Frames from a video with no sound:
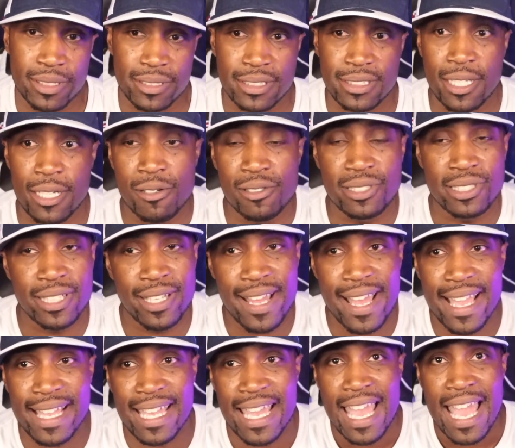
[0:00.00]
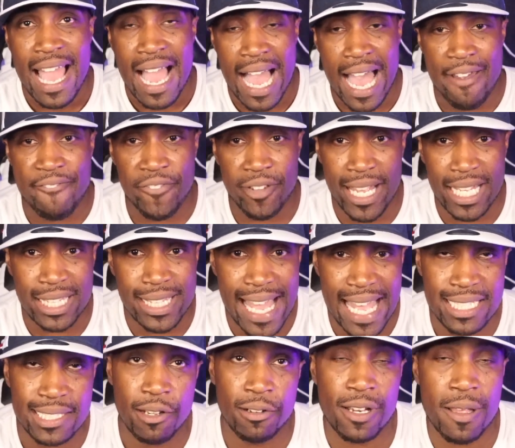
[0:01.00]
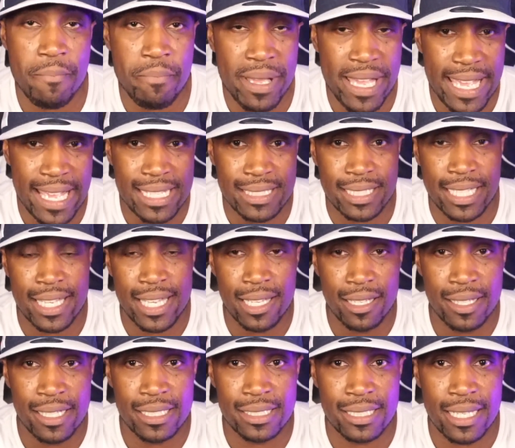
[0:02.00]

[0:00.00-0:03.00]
So it's like, I feel like that's going to be his Achilles,